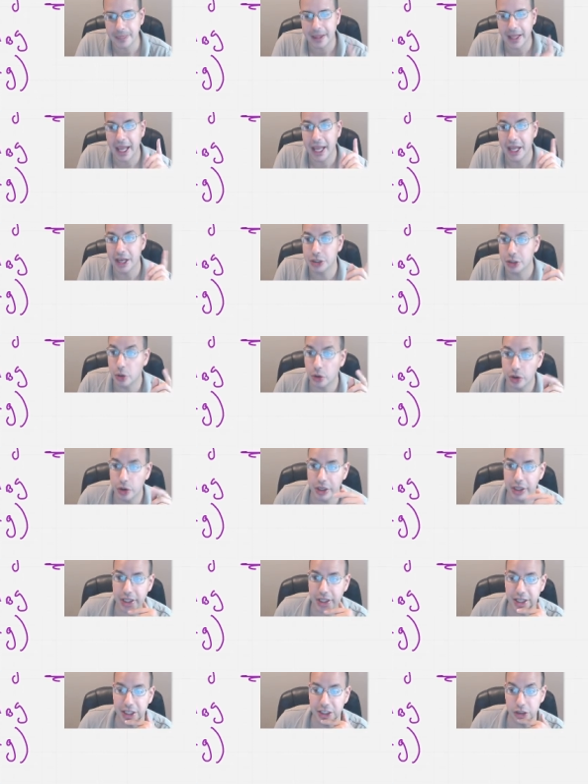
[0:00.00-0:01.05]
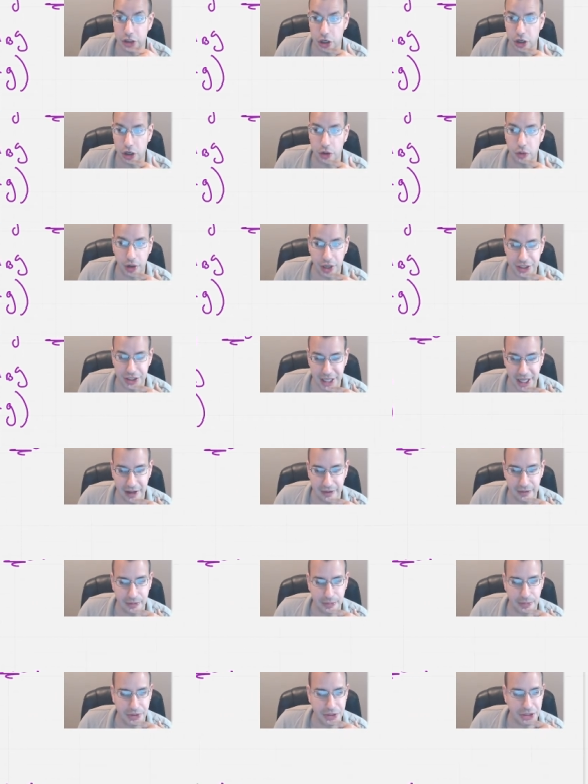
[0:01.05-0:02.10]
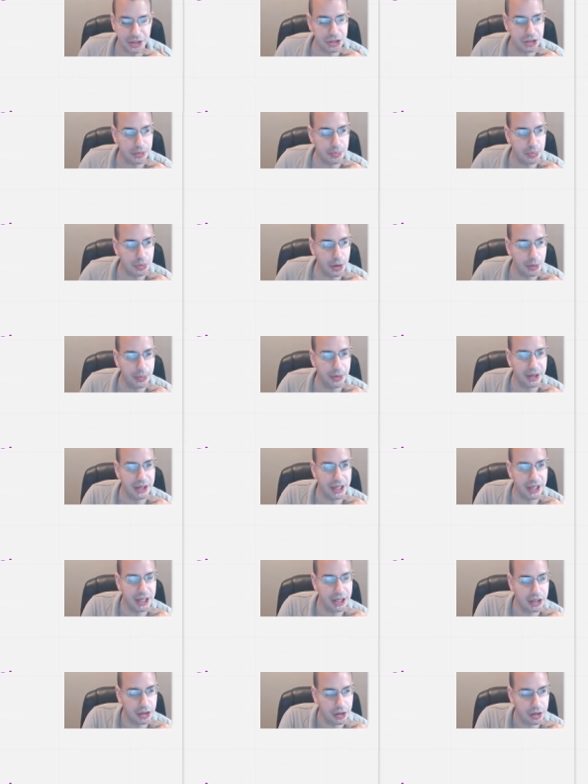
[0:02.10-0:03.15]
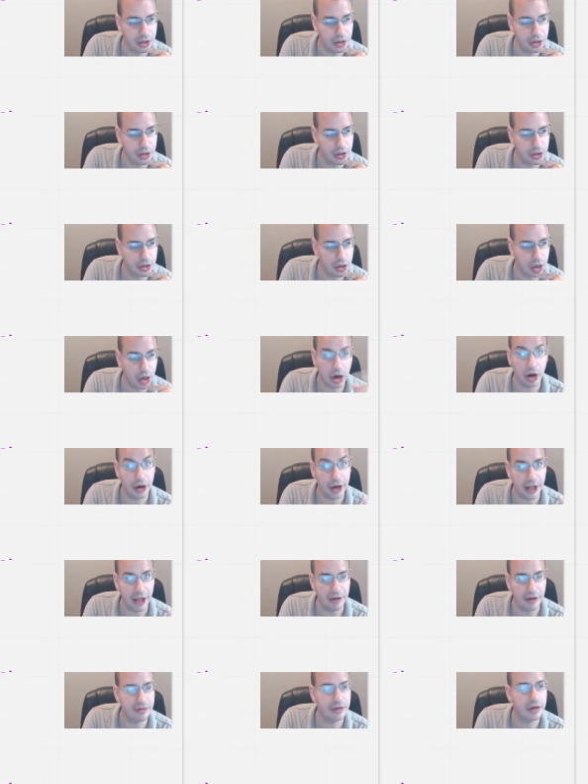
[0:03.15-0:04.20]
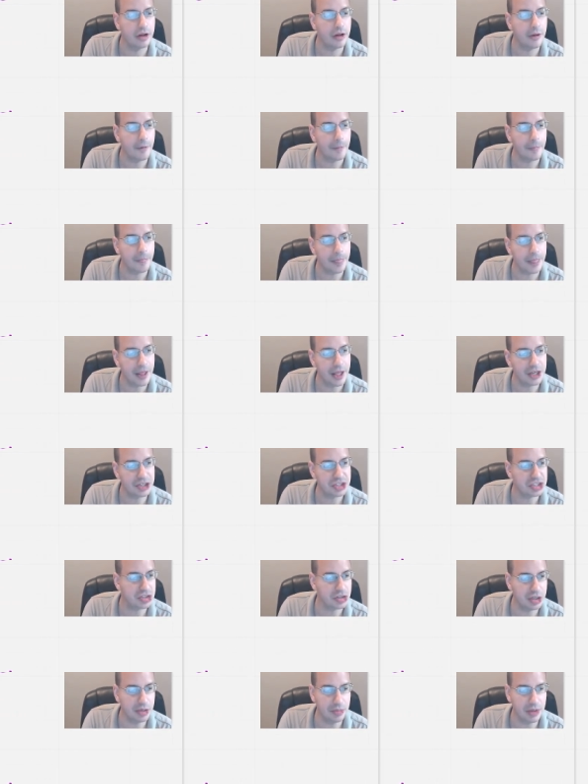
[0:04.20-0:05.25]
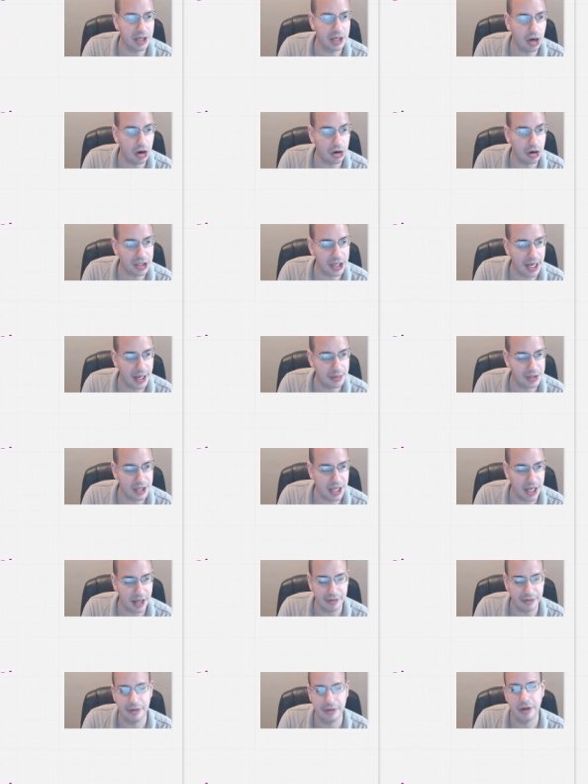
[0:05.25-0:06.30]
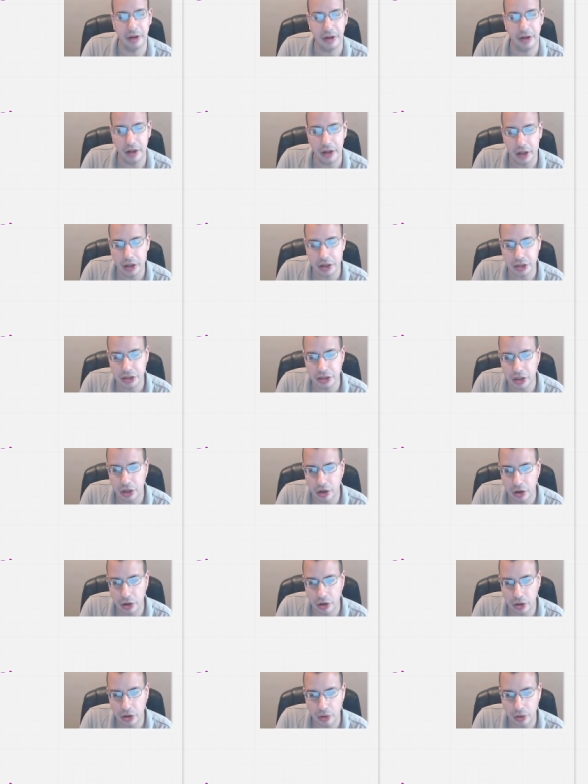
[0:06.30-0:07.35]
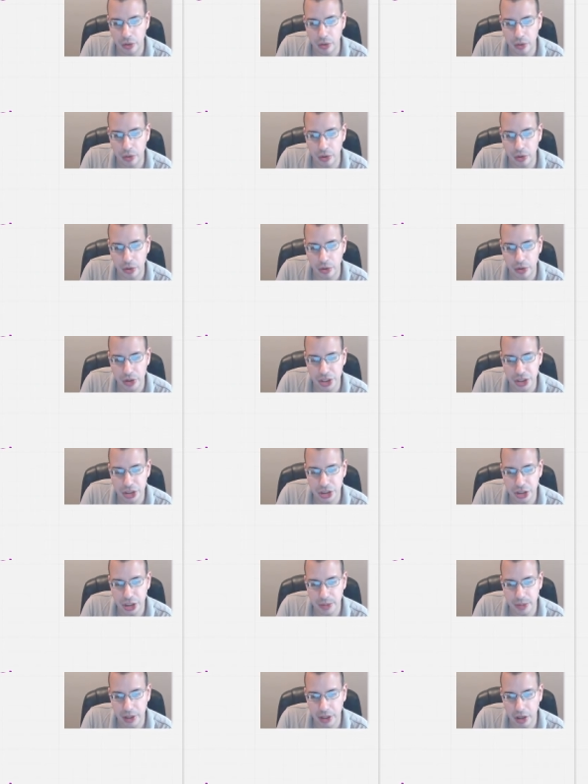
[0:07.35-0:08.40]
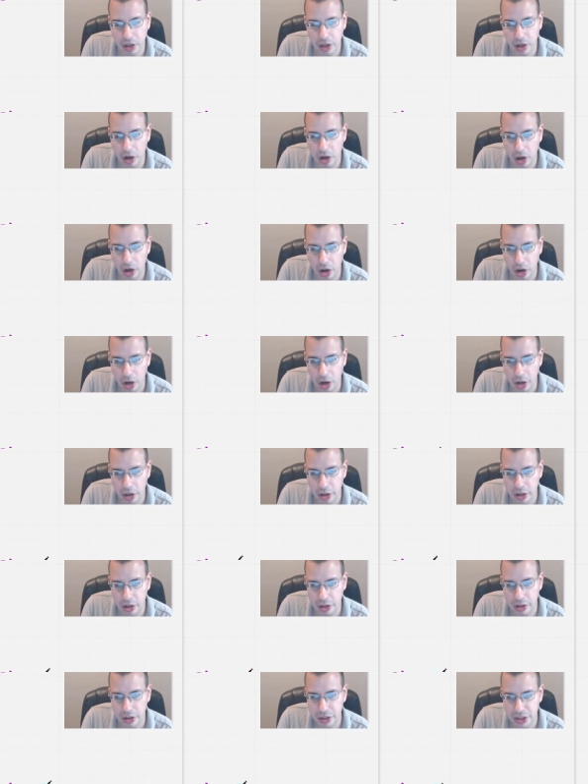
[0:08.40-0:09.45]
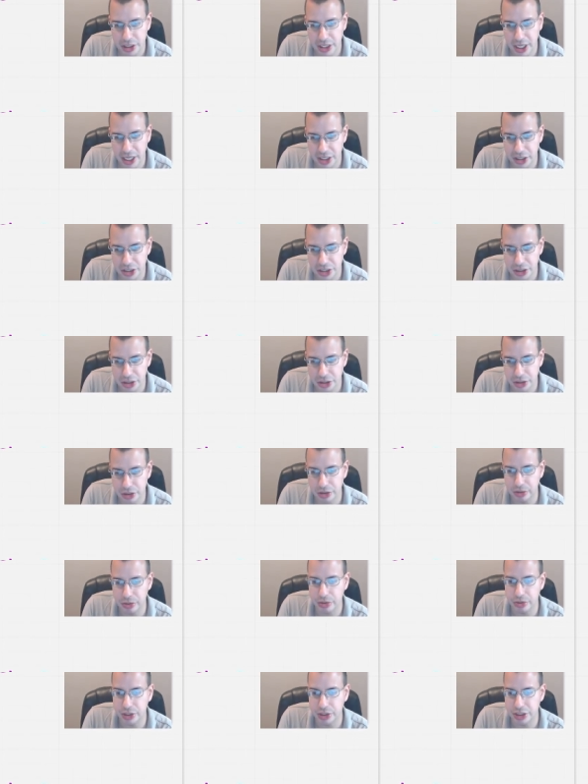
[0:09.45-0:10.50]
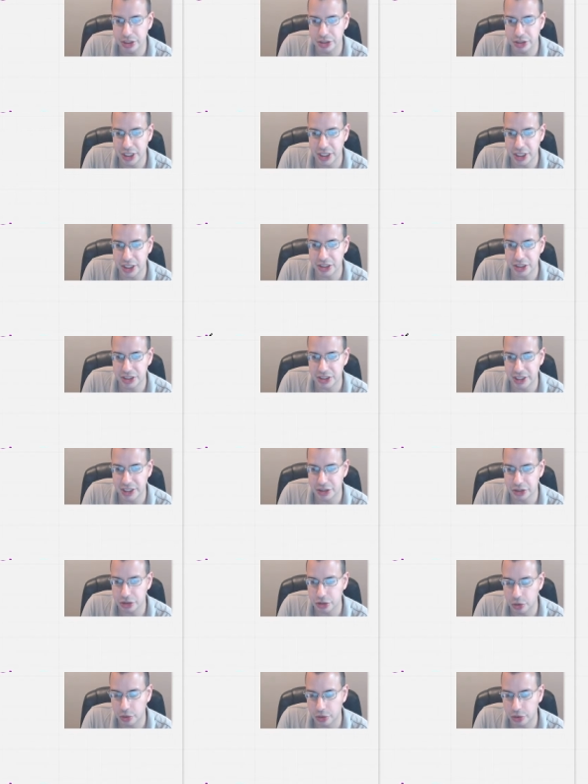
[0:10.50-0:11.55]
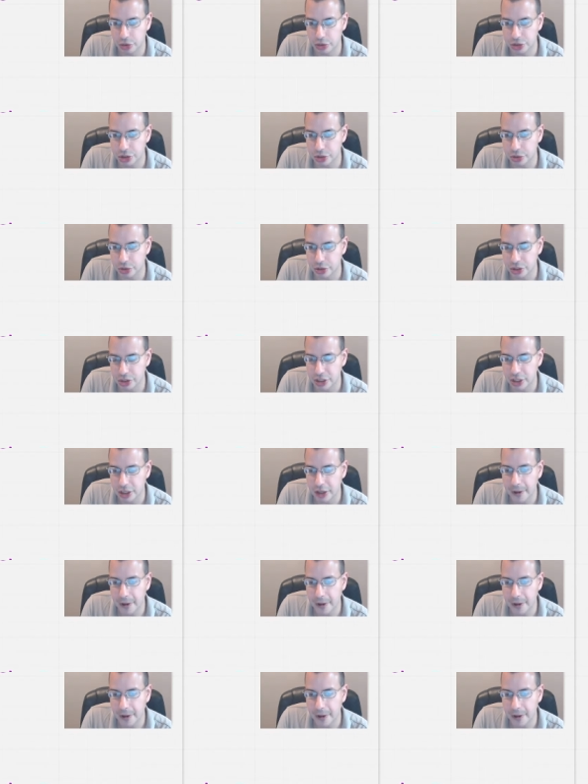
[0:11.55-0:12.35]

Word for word: And torque is R cross F, but since they're perpendicular, R and F, it's just going to be R times F. So this is going to be R tension two, these are tension. that's are those are torques,